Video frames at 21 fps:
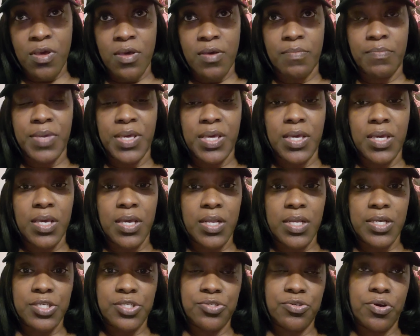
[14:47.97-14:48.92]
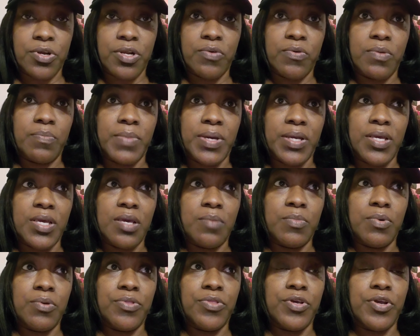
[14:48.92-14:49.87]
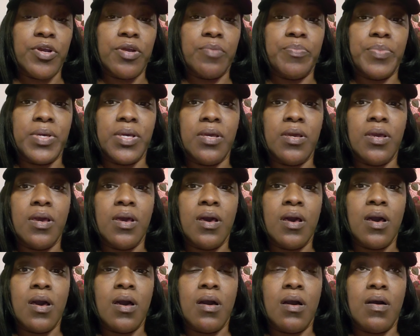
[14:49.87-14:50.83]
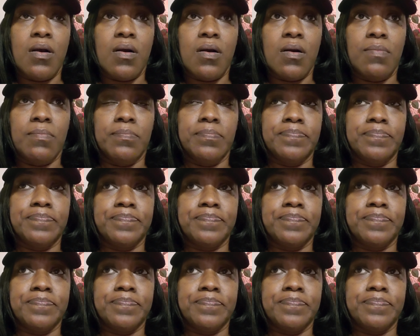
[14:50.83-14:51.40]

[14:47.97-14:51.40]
me getting started with my chemotherapy. I'm